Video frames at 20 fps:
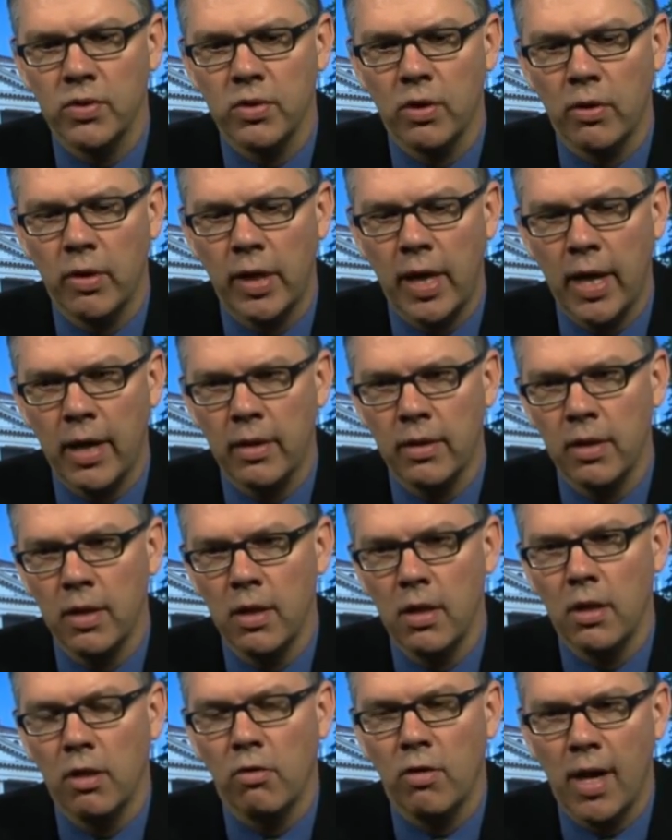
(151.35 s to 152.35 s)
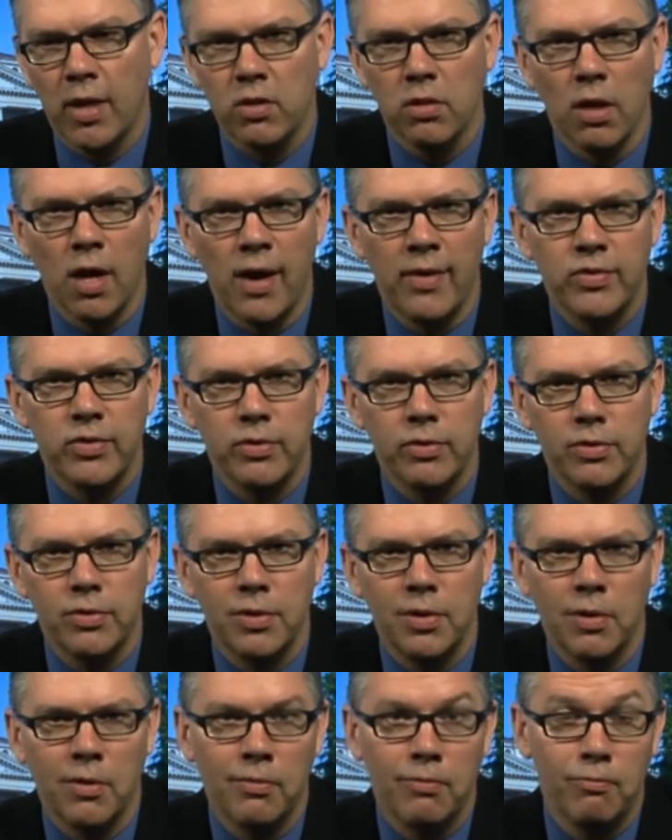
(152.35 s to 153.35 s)
So again, correctional
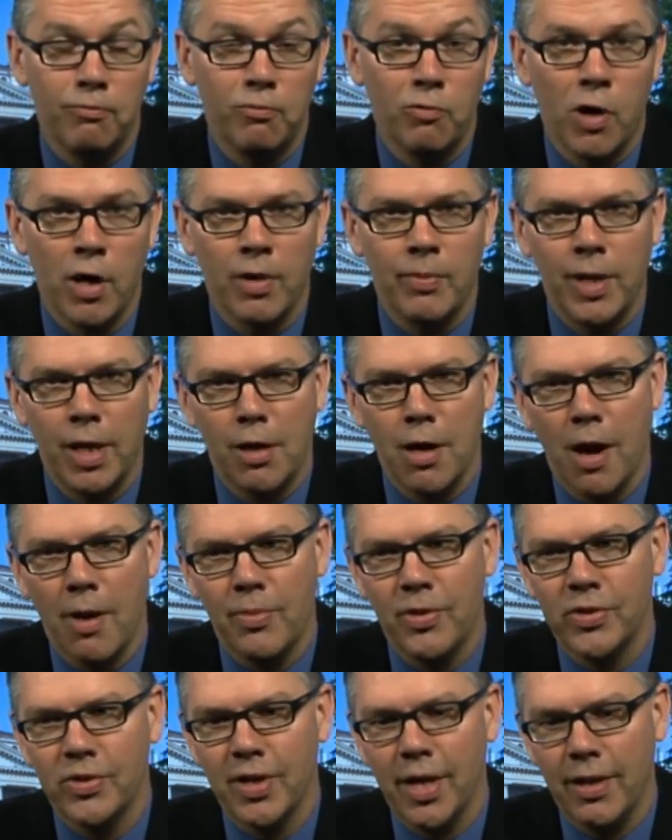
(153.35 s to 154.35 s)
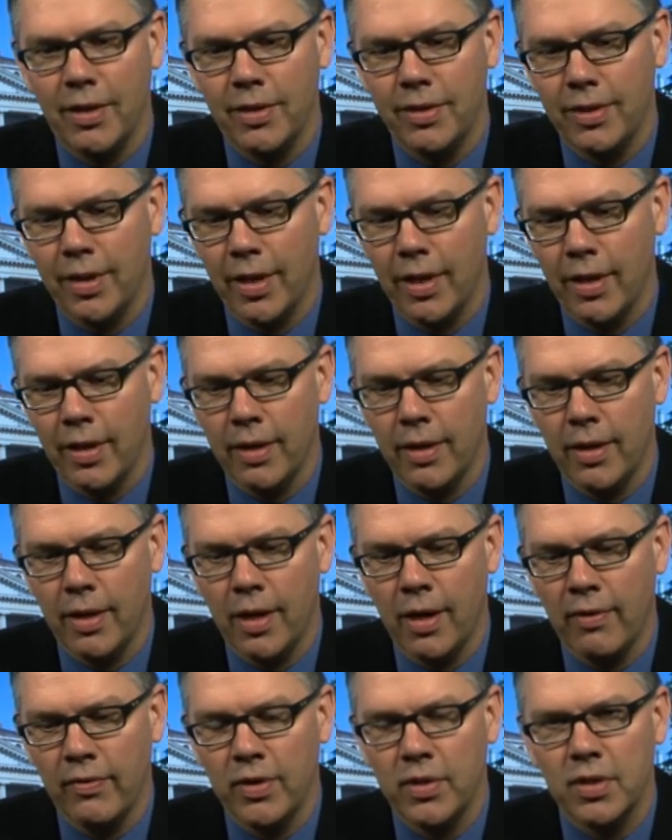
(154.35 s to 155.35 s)
officers, want to be compensated
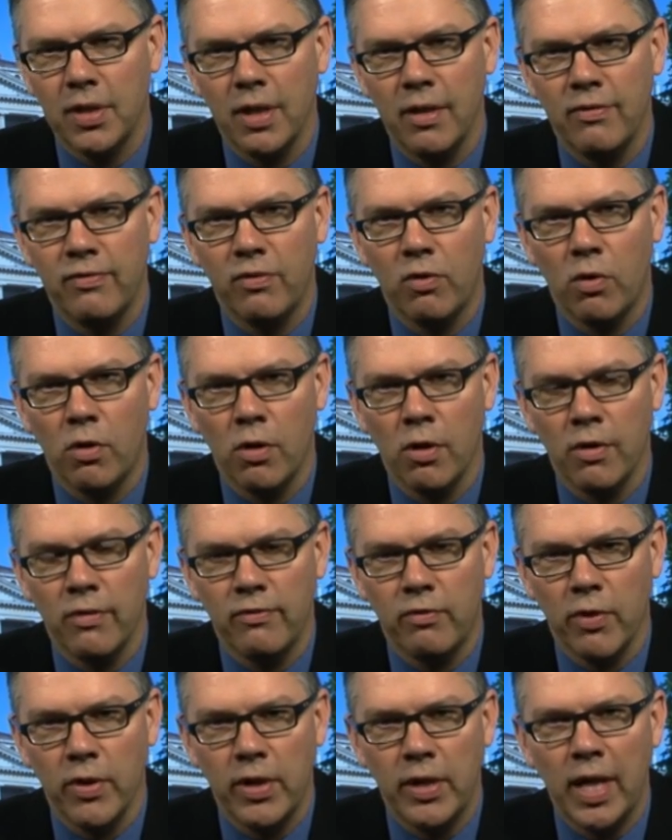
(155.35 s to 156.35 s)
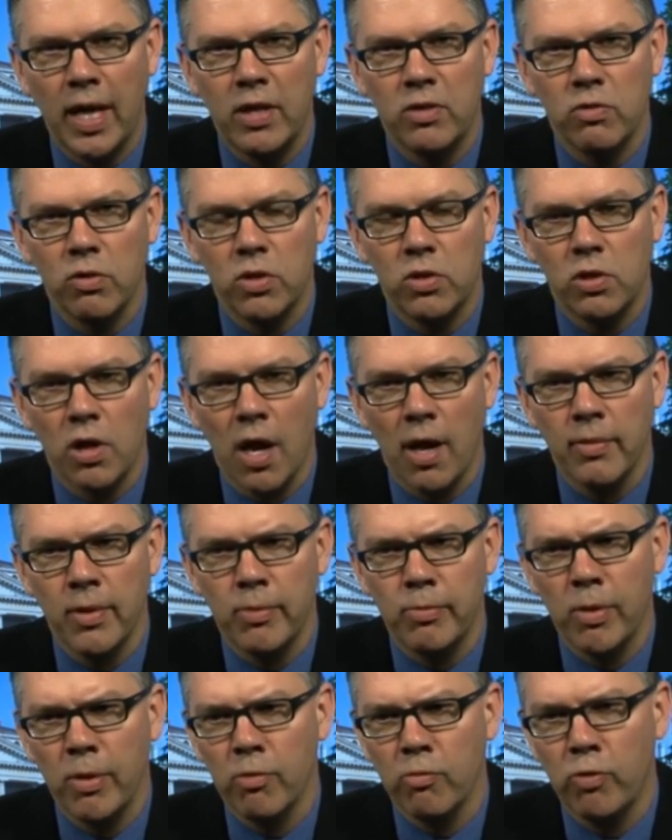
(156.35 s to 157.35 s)
obviously for the dangerous job
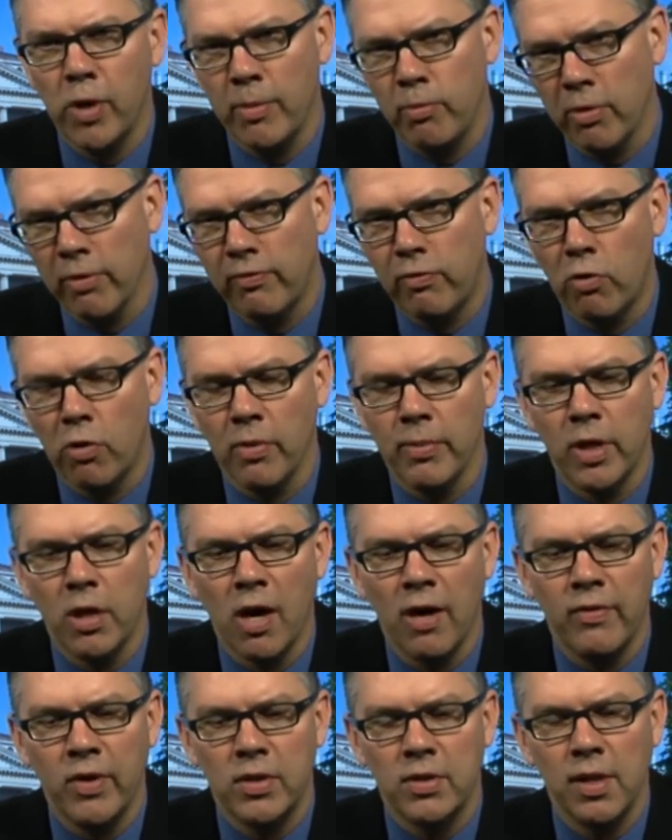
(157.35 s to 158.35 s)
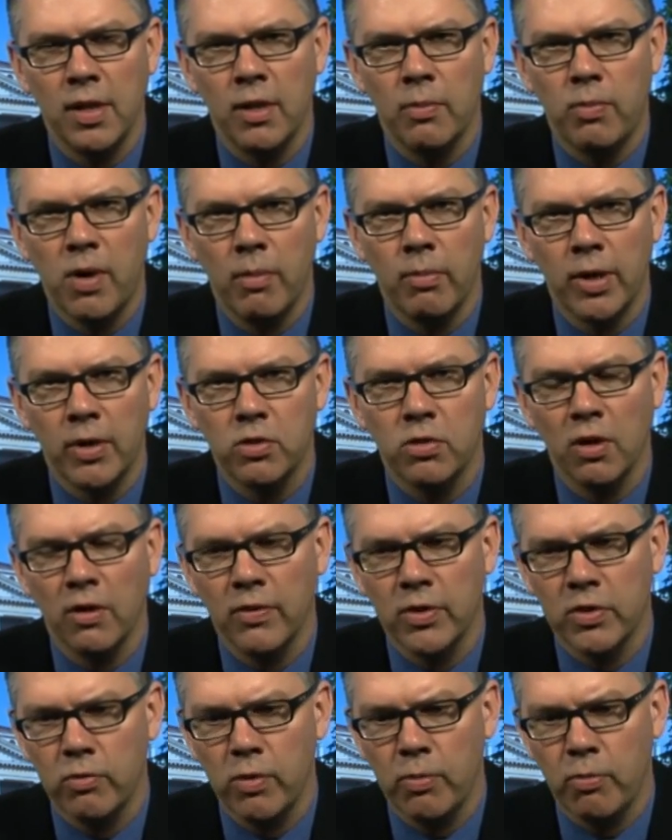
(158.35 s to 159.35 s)
that we perform, and obviously the public
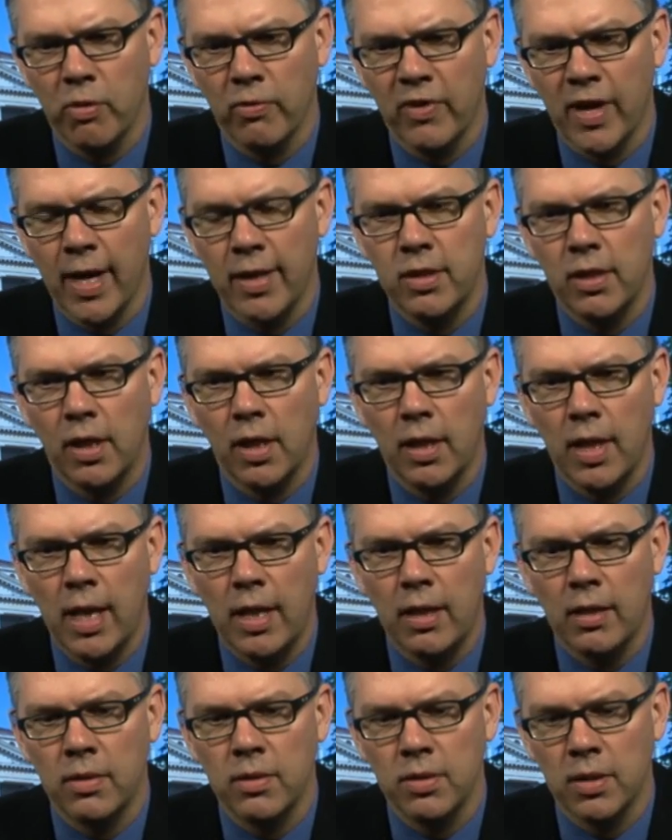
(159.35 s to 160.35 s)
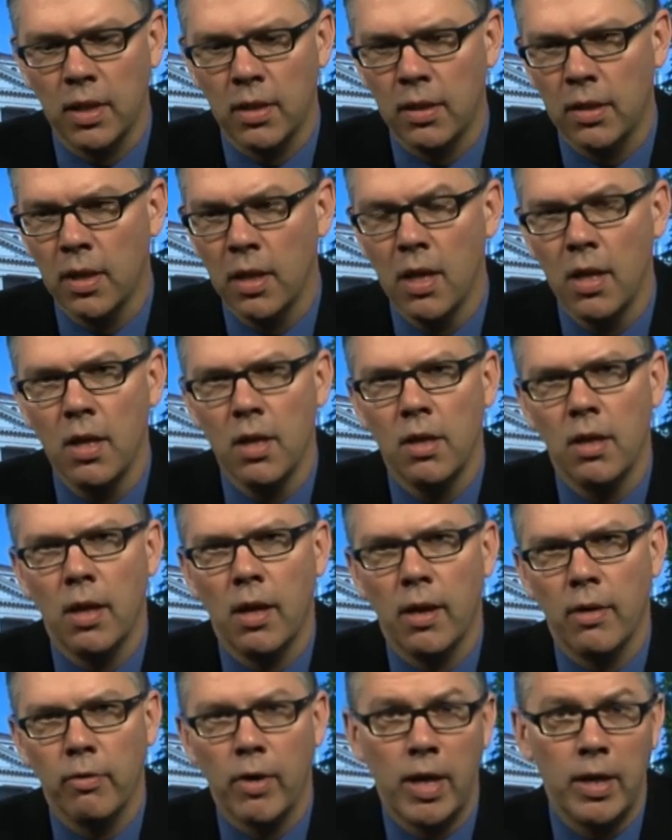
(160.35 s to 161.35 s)
service we provide to Canadians. And
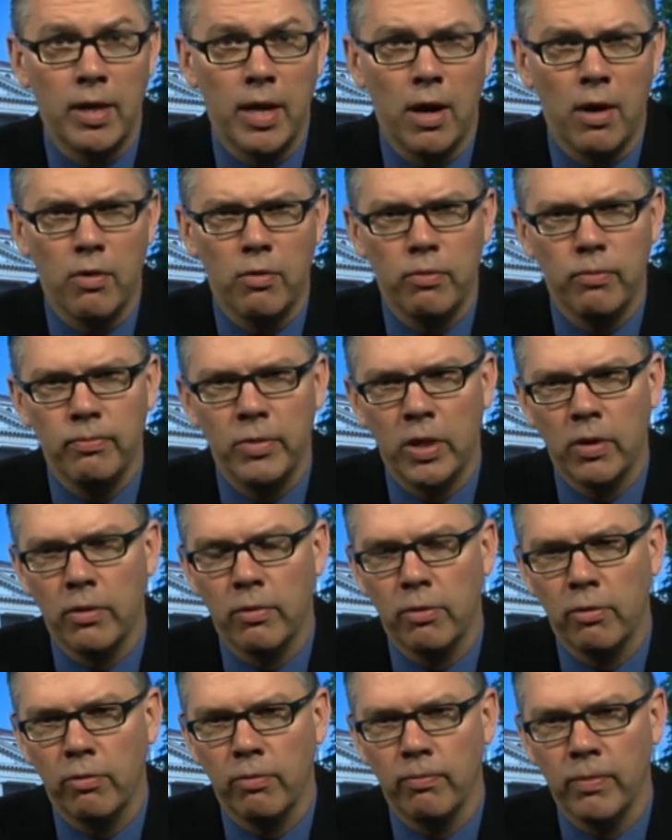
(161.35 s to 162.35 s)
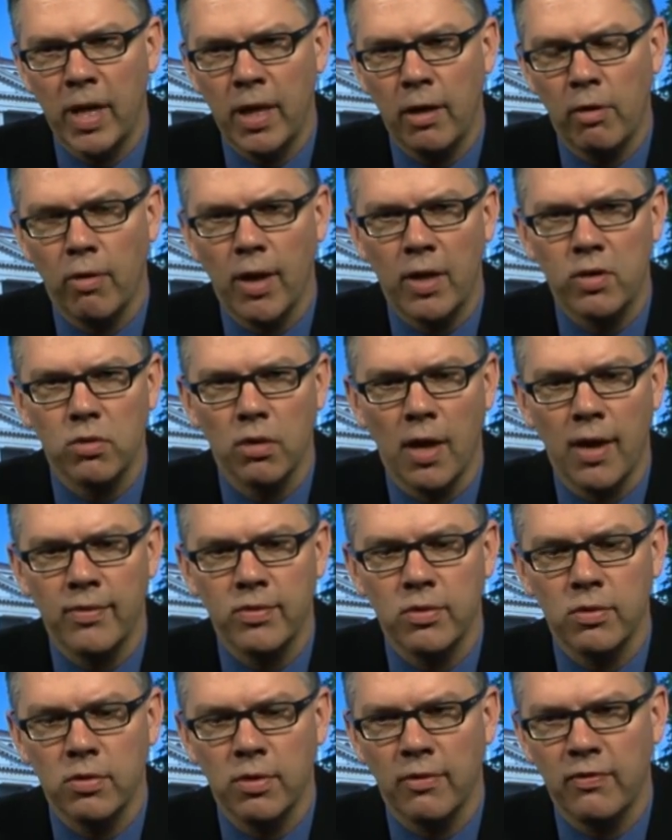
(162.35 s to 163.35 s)
right now, many correctional
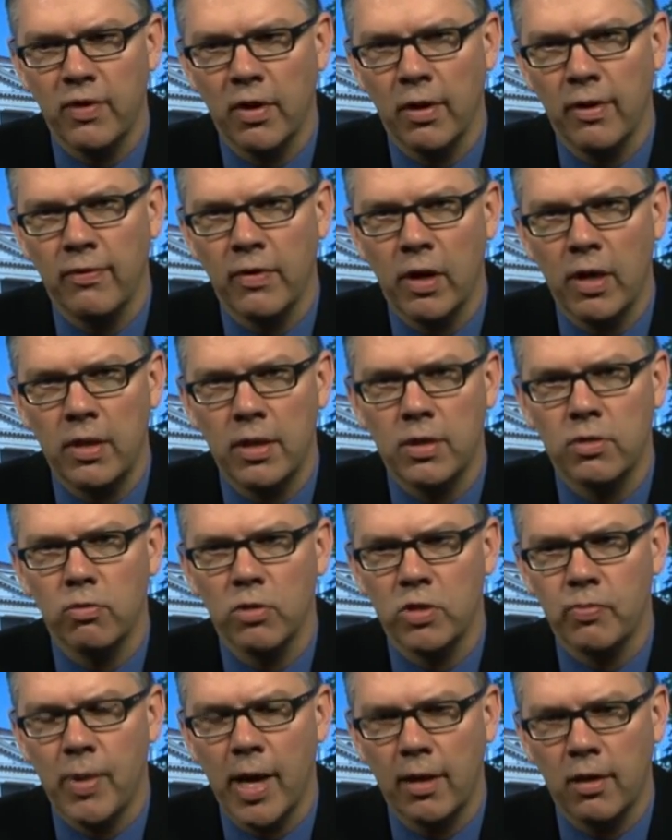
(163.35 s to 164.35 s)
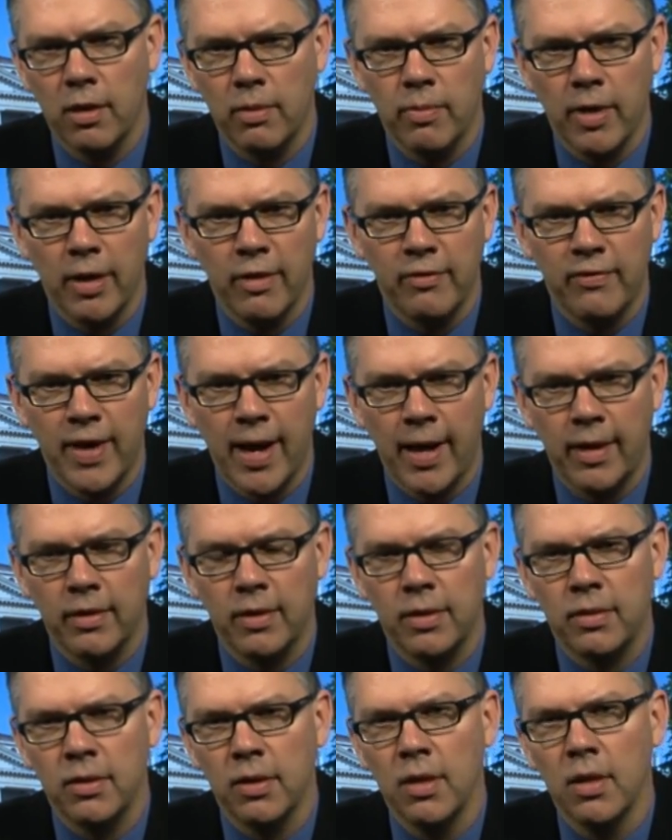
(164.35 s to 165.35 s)
officers are feeling very disrespected by the fact that